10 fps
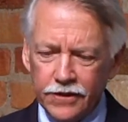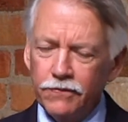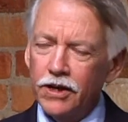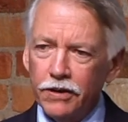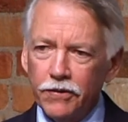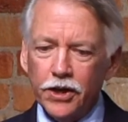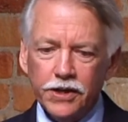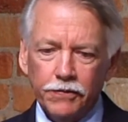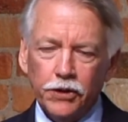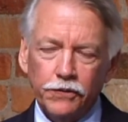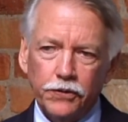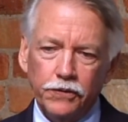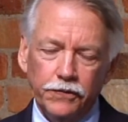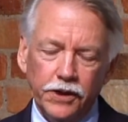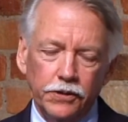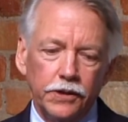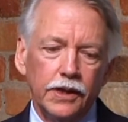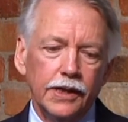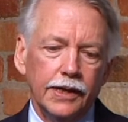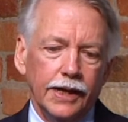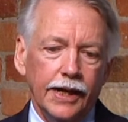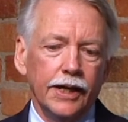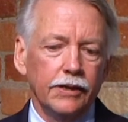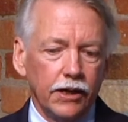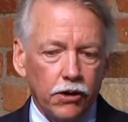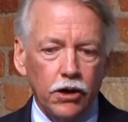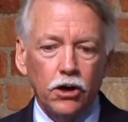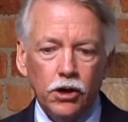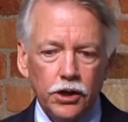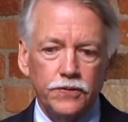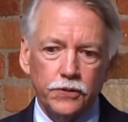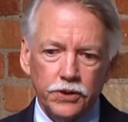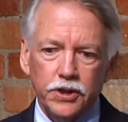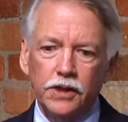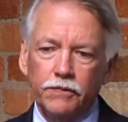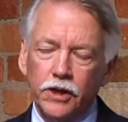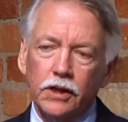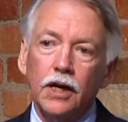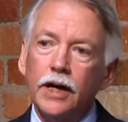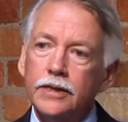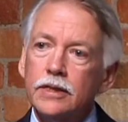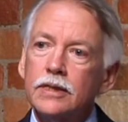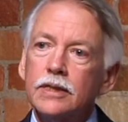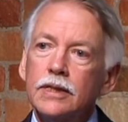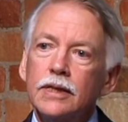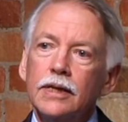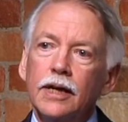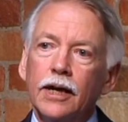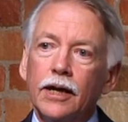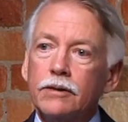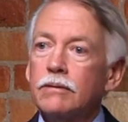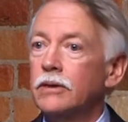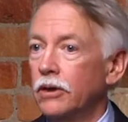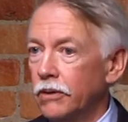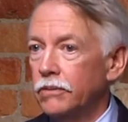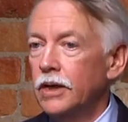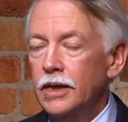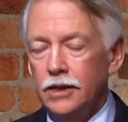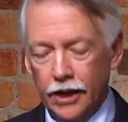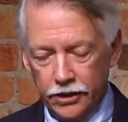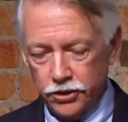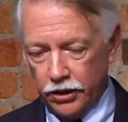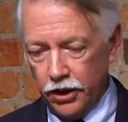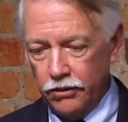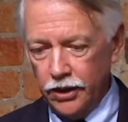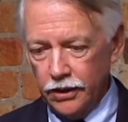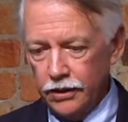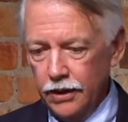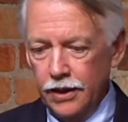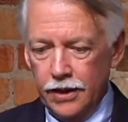Very, very difficult for the field. And there are calls for significant cuts, uh, you know, not as draconian